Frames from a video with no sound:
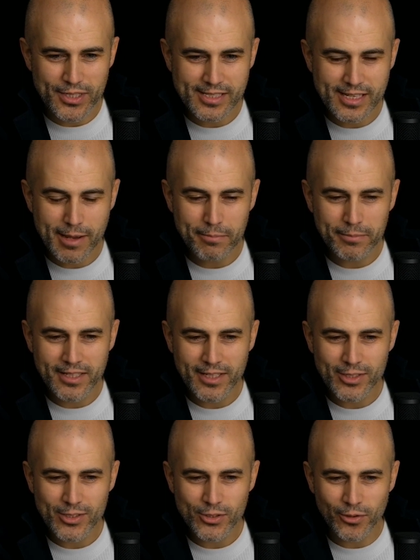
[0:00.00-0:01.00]
some
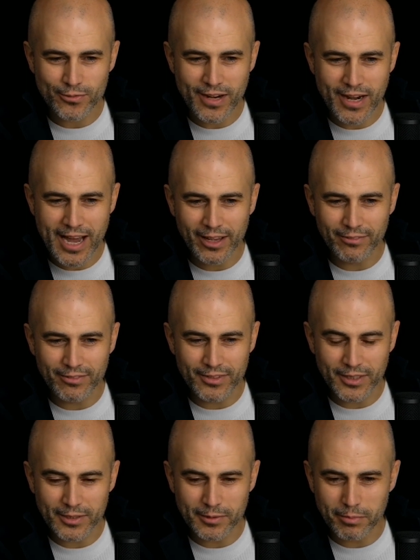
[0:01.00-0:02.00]
things survived
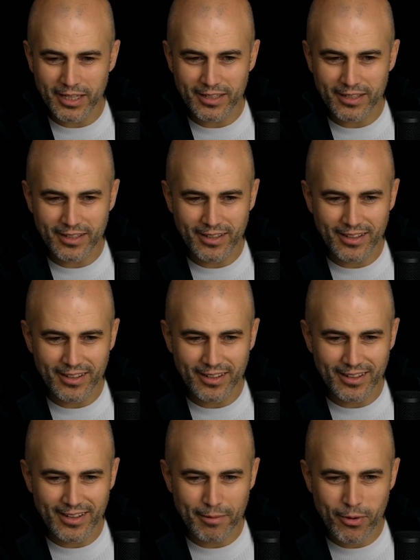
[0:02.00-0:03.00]
the big
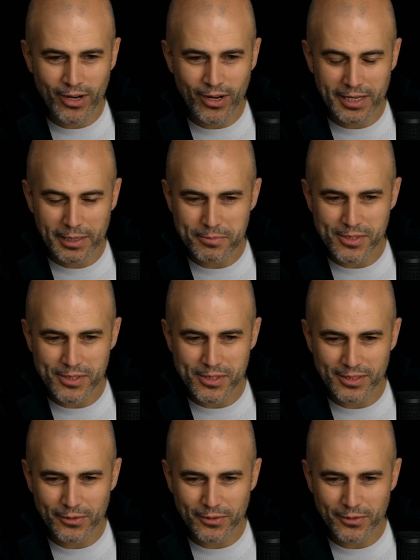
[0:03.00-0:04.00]
apocalypse,
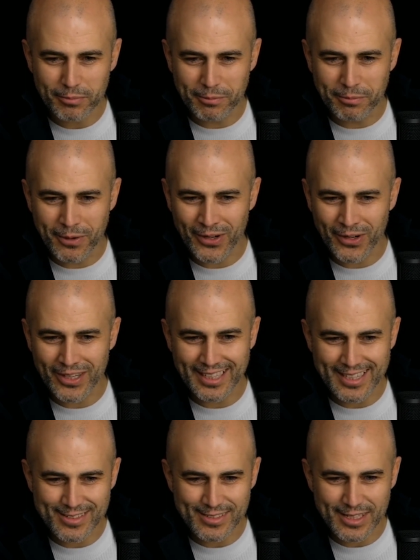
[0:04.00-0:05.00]
the crypto
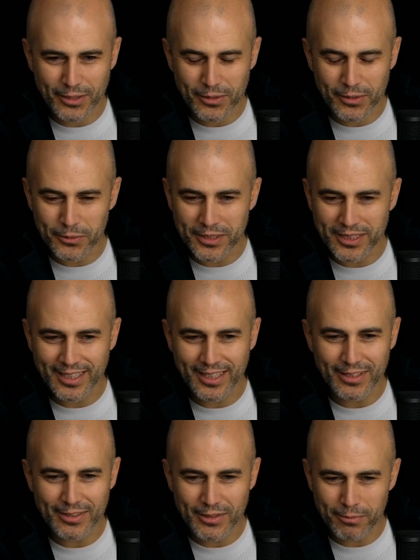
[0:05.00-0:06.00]
apocalypse,
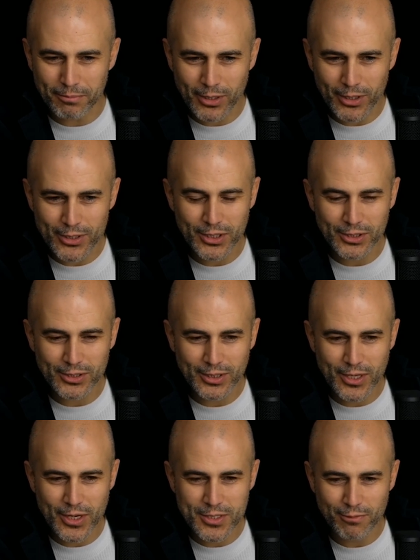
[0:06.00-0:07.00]
including blockchain
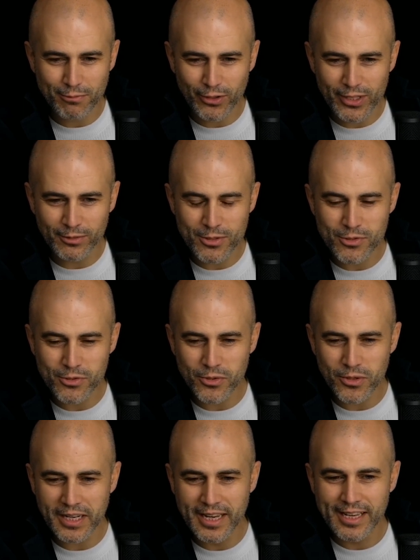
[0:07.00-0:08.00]
technology for
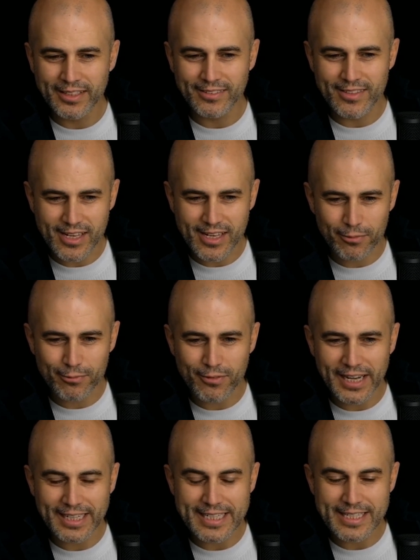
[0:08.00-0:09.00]
industry, this kind of
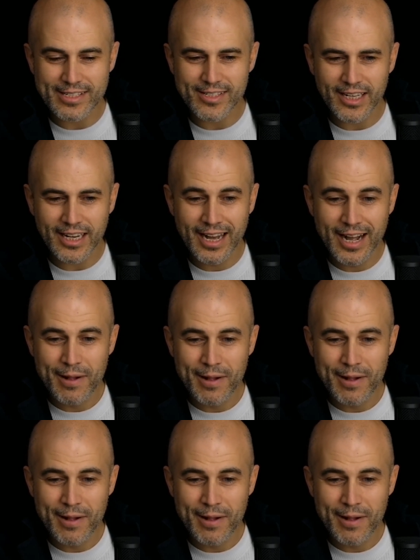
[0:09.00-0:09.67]
financing.